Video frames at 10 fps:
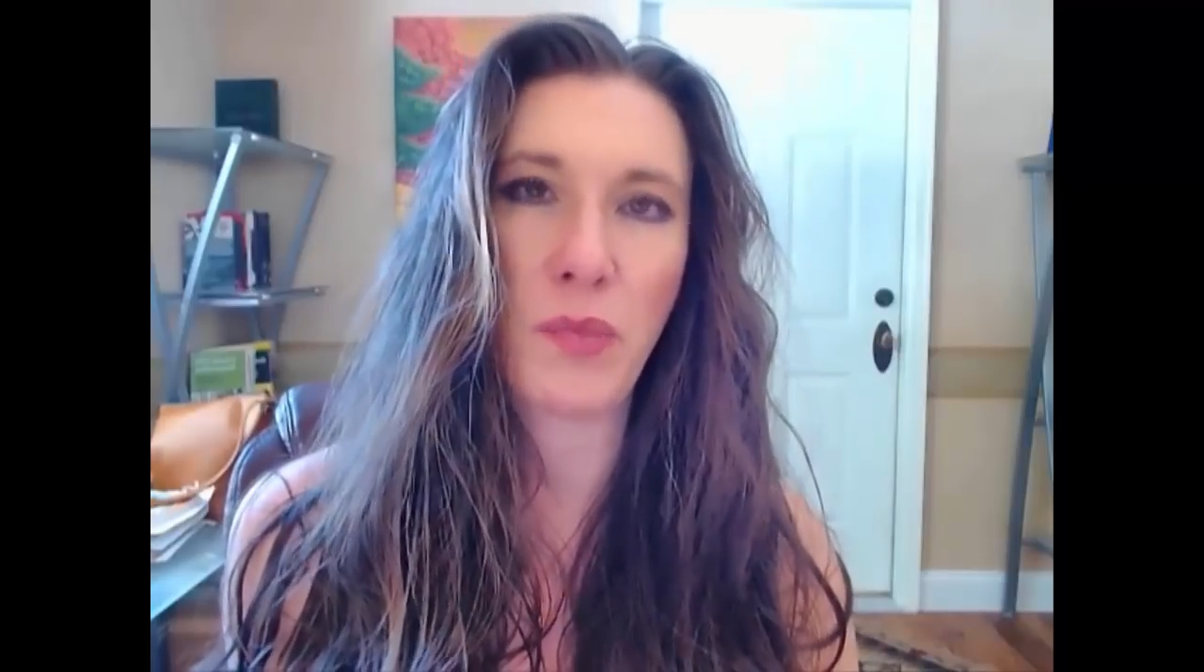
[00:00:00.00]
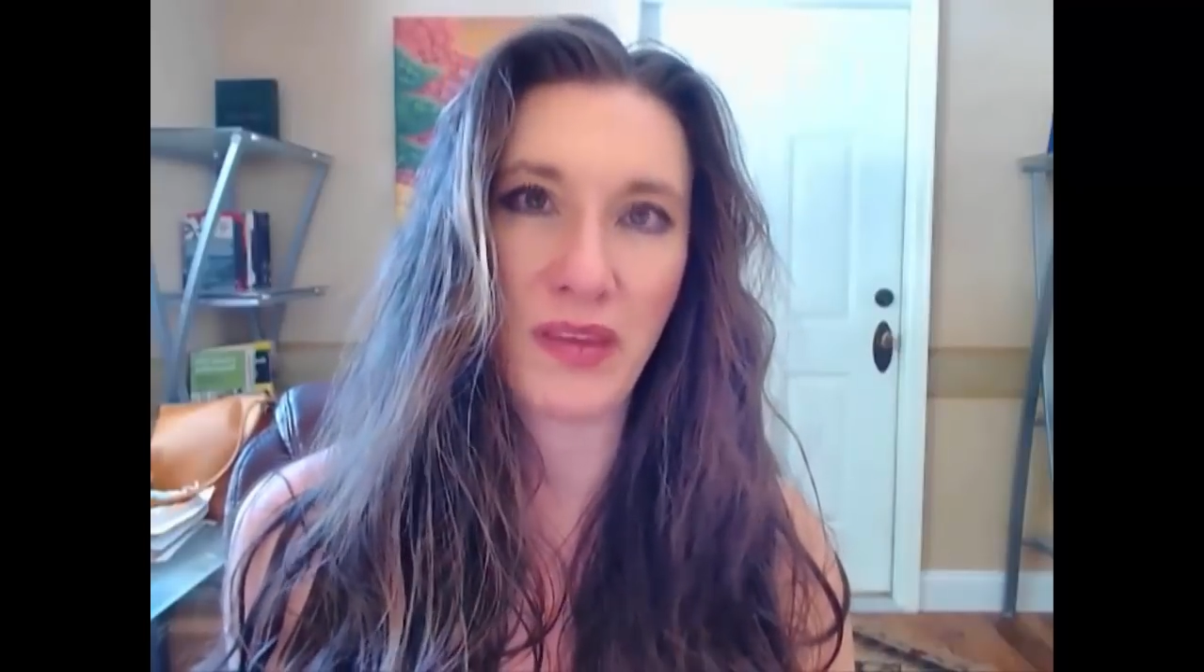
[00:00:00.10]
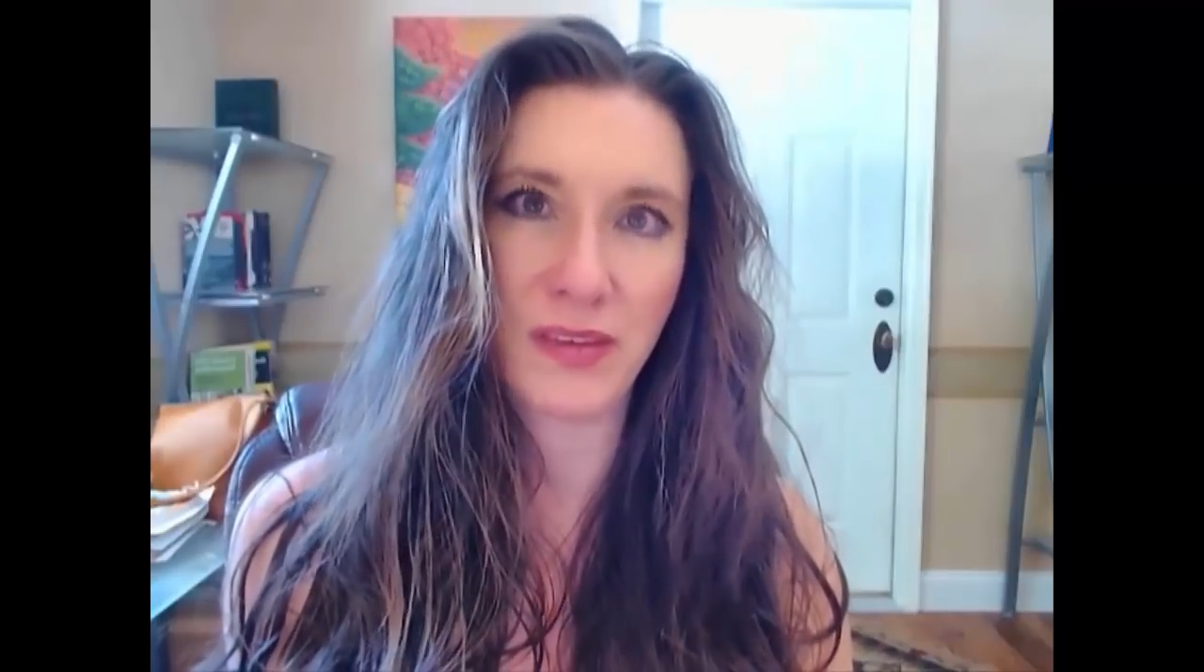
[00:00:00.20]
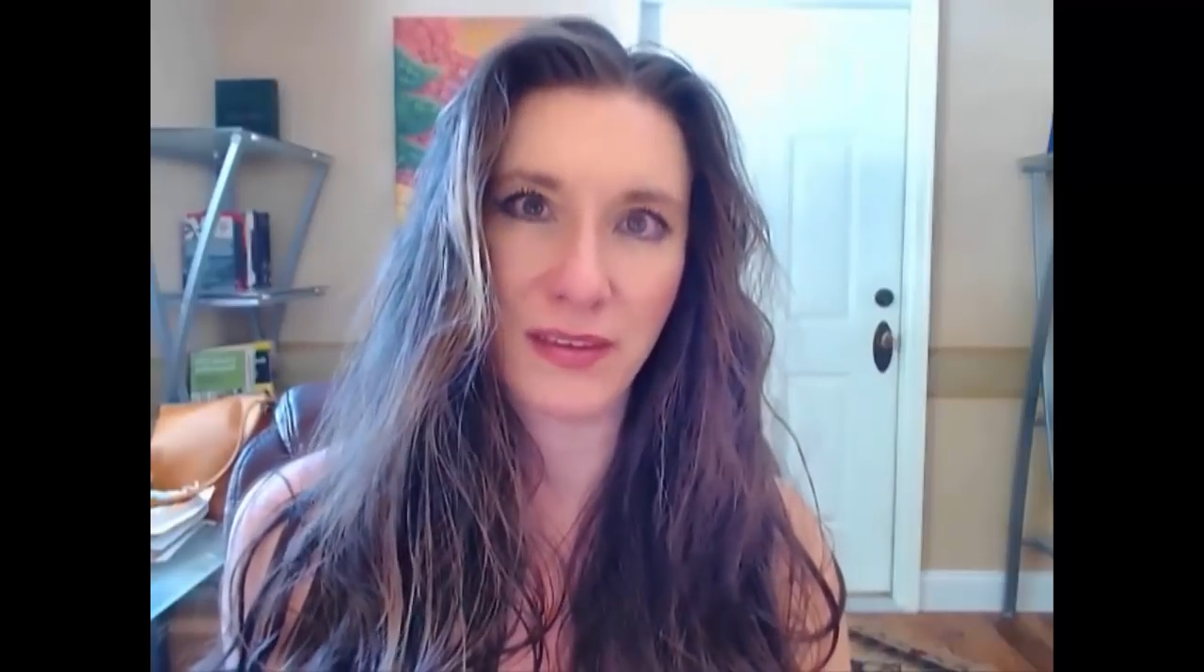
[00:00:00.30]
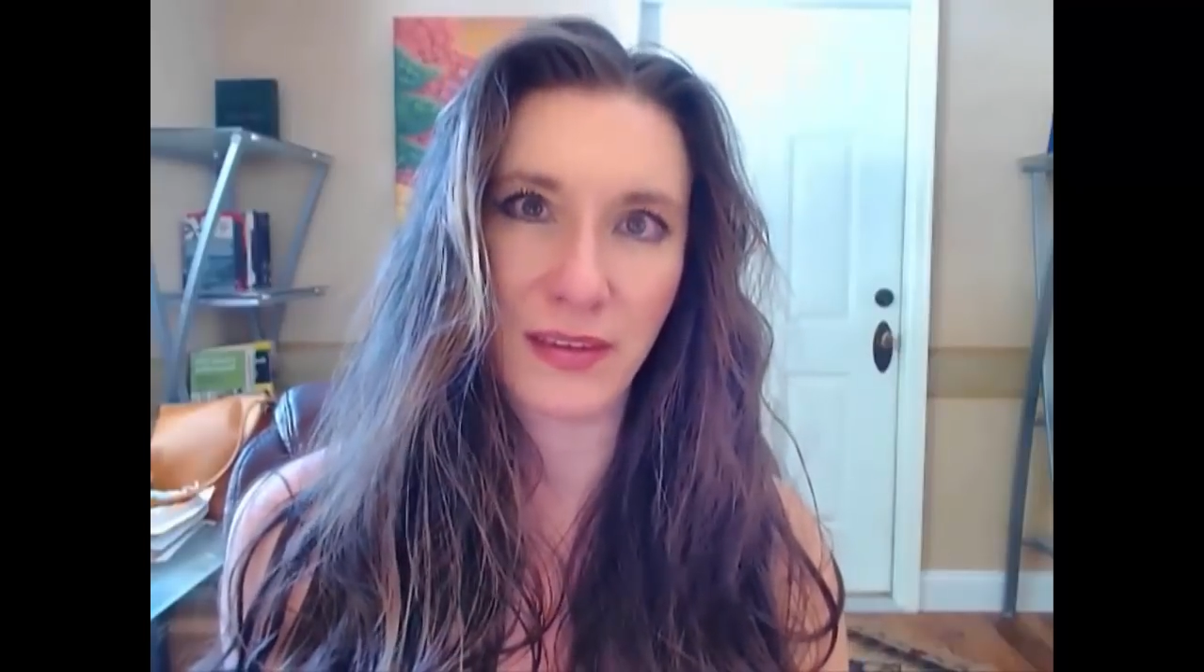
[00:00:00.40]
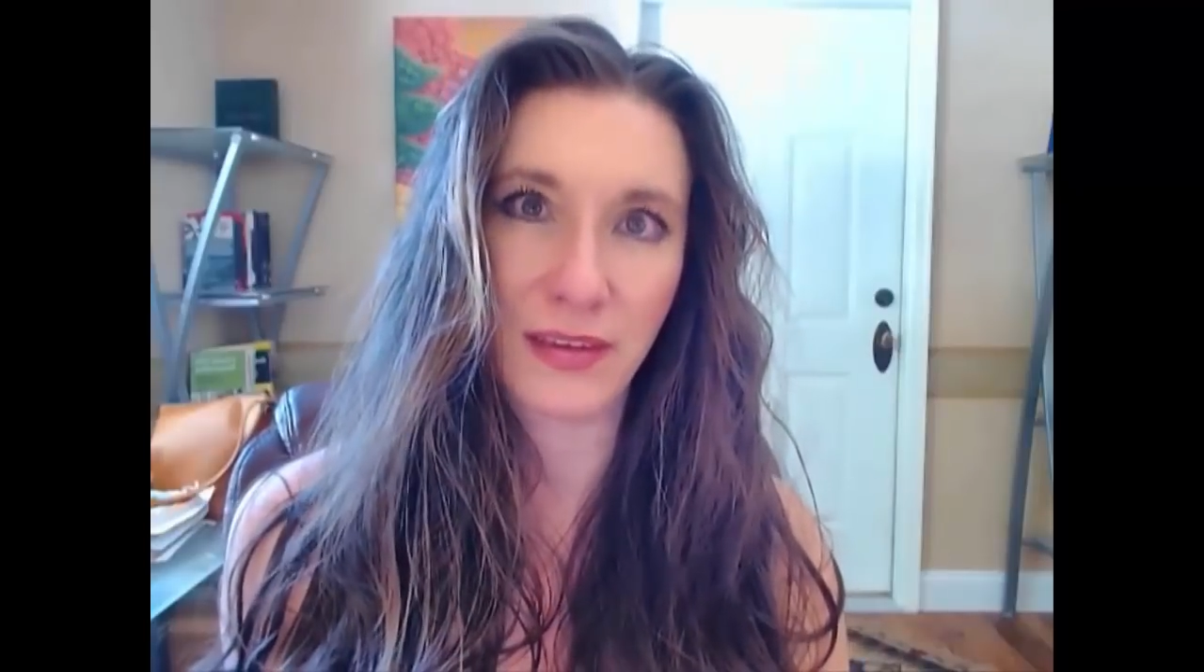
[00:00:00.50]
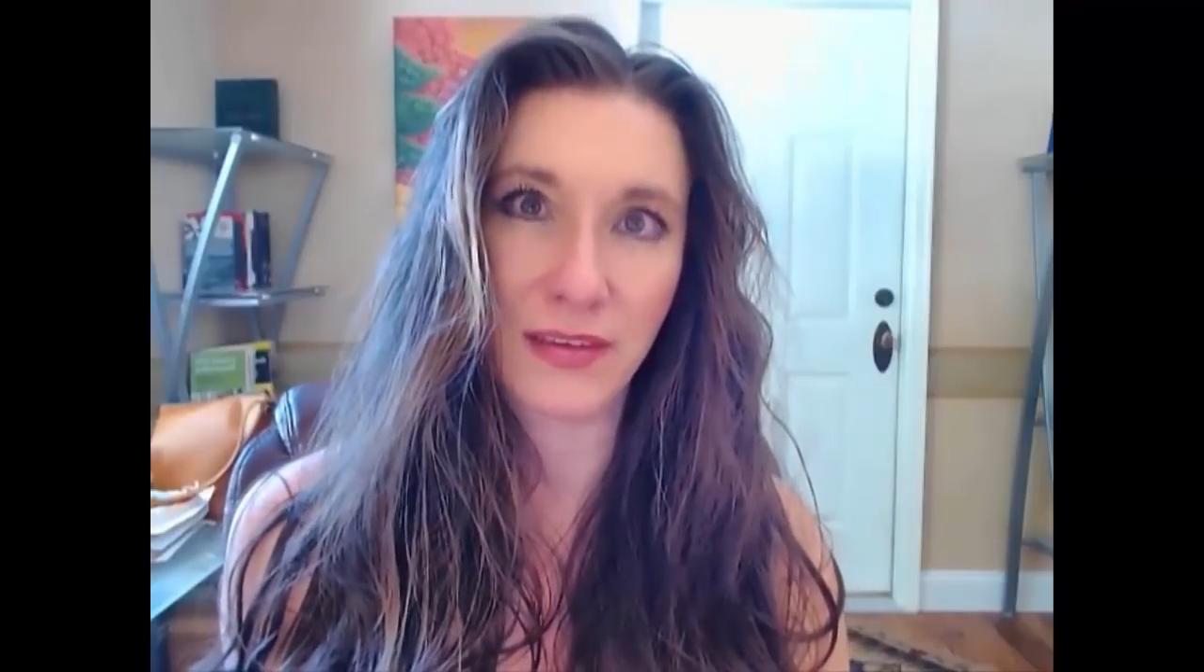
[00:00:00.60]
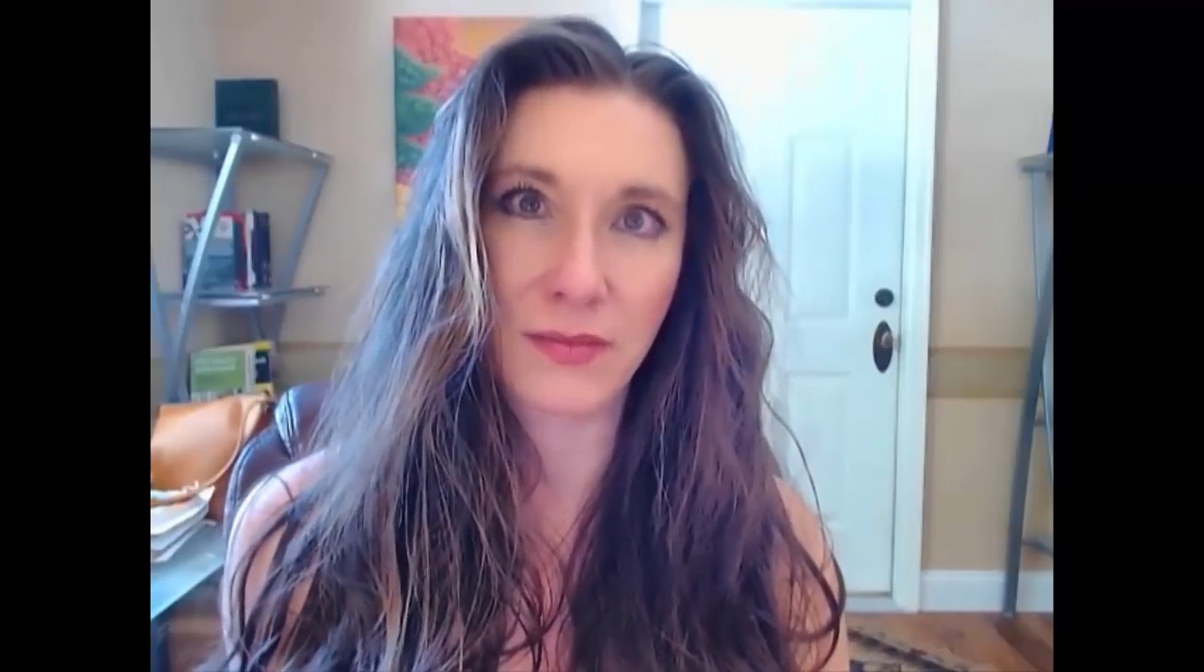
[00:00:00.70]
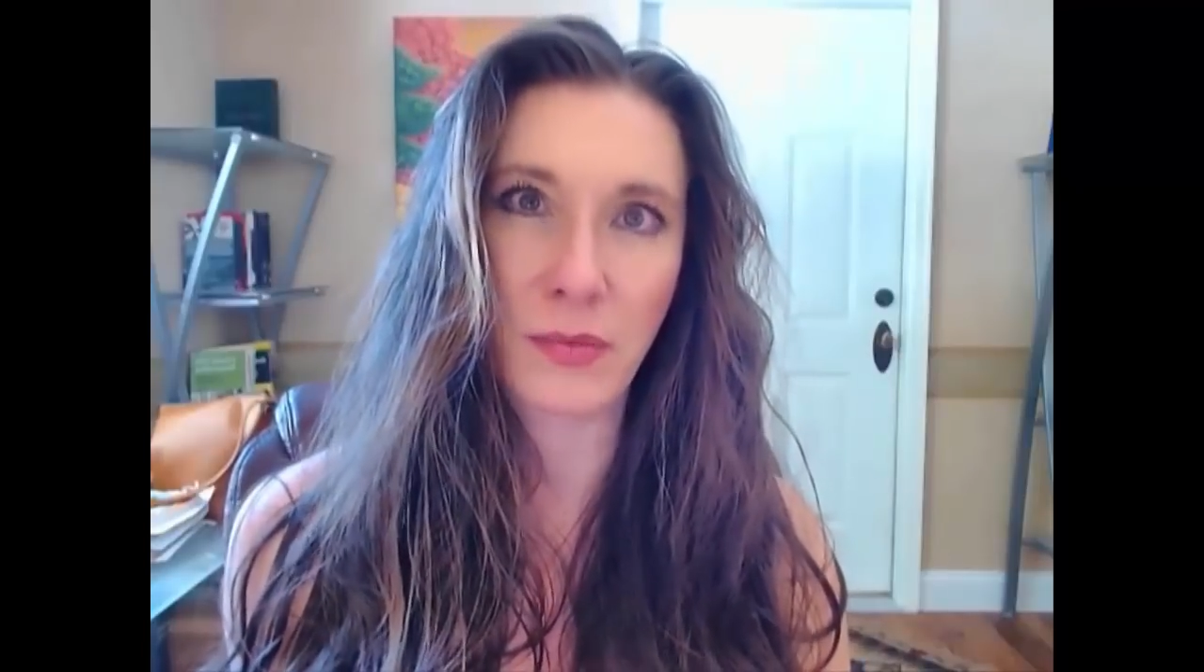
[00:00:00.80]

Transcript: businesses,